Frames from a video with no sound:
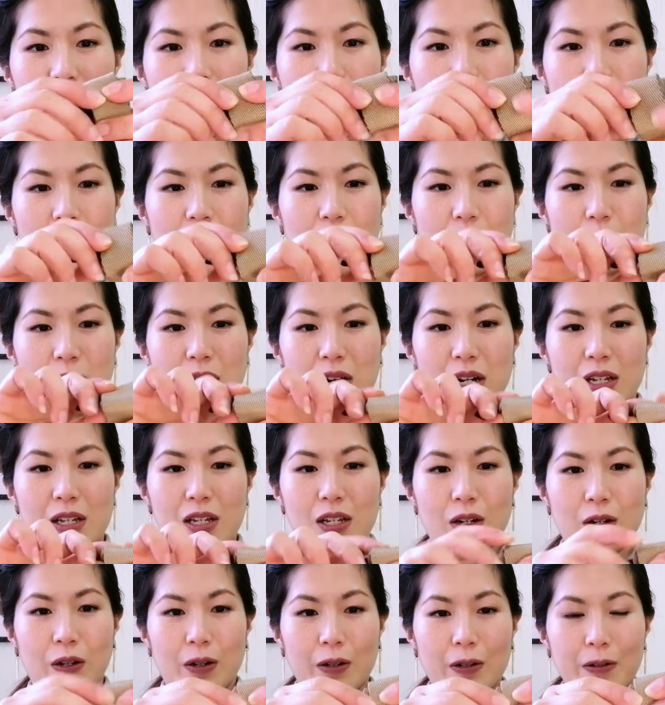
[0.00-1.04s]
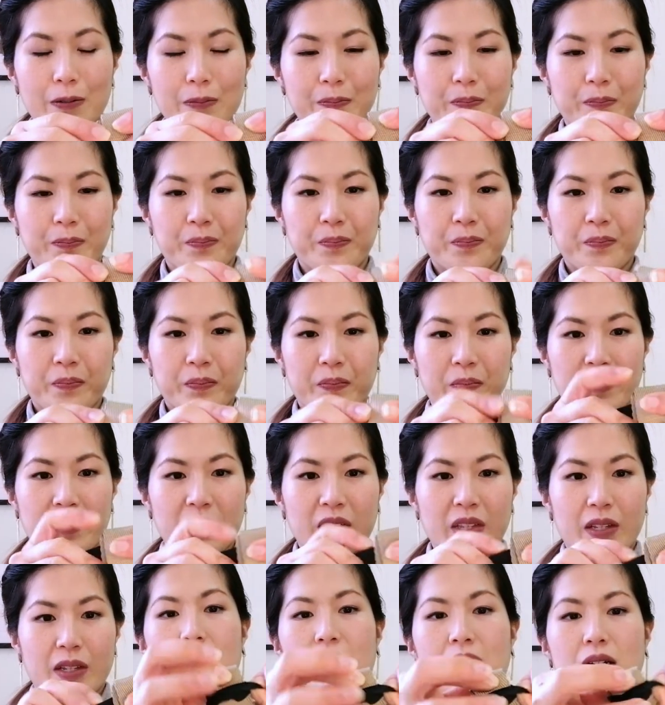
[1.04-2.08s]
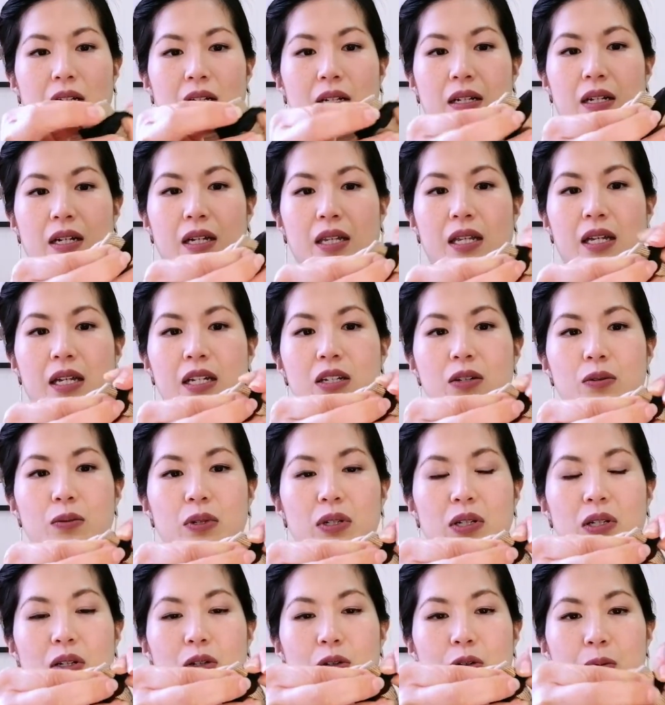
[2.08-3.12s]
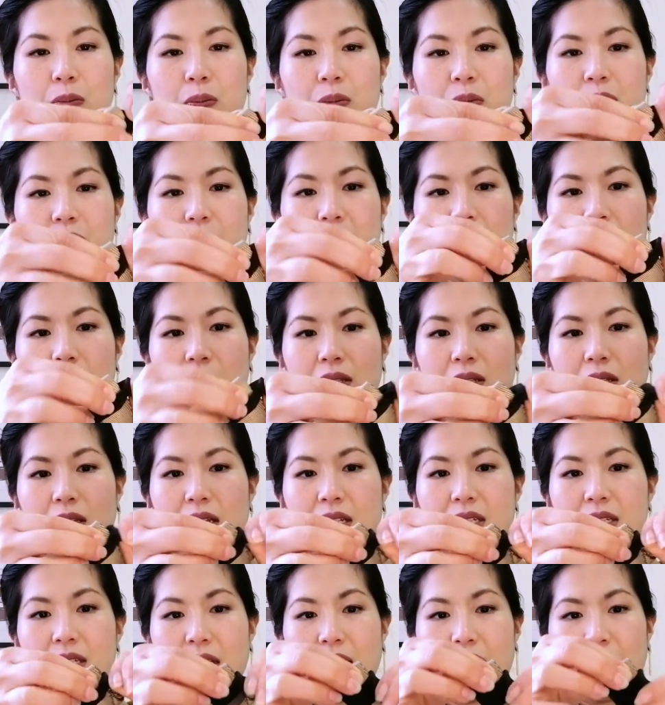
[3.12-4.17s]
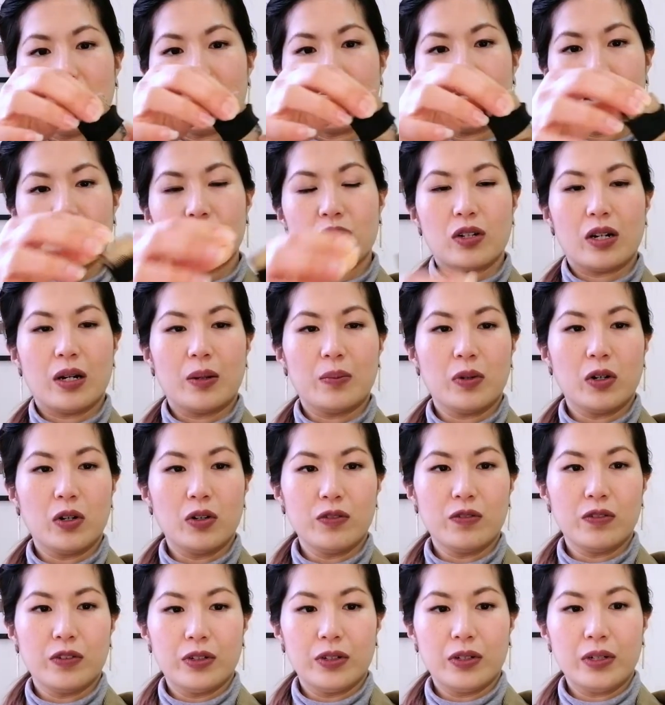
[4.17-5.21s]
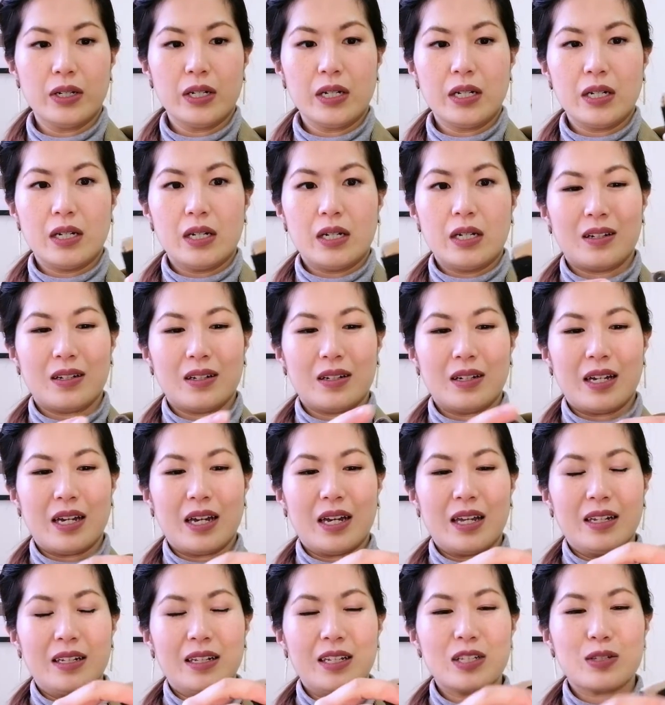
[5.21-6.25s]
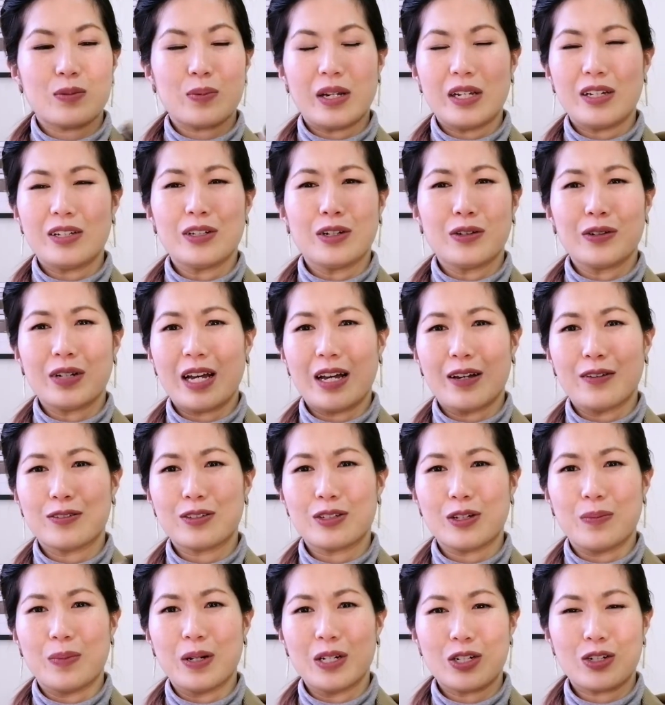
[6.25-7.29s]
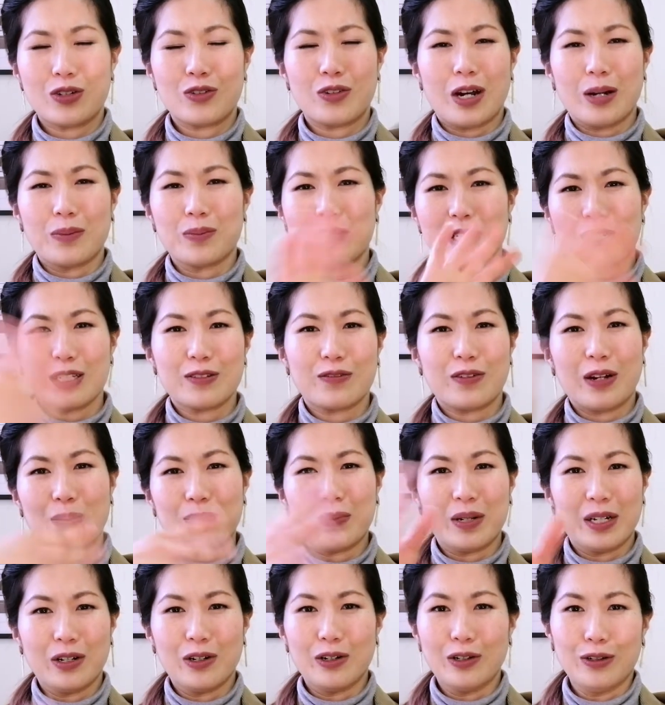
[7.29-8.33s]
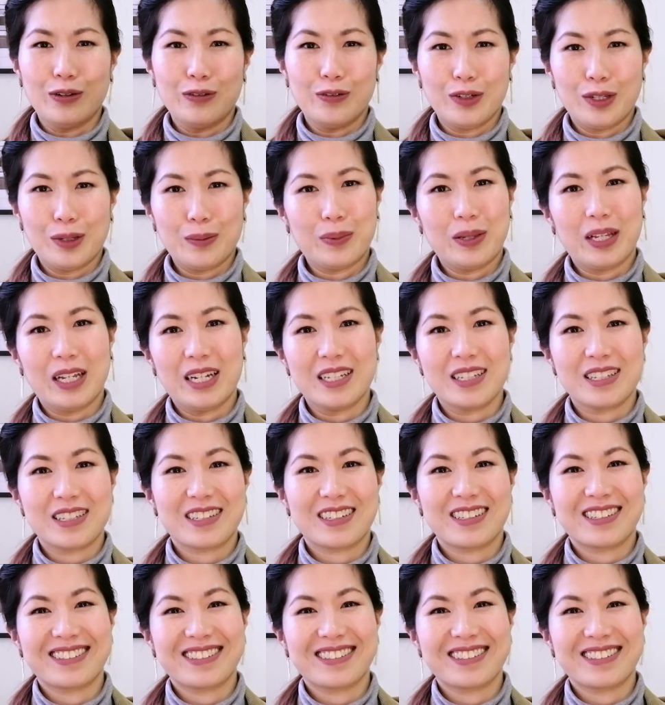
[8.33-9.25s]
strap right here, and then you would loop this elastic strap over. And this way you don't have so much strap just flapping all over the place.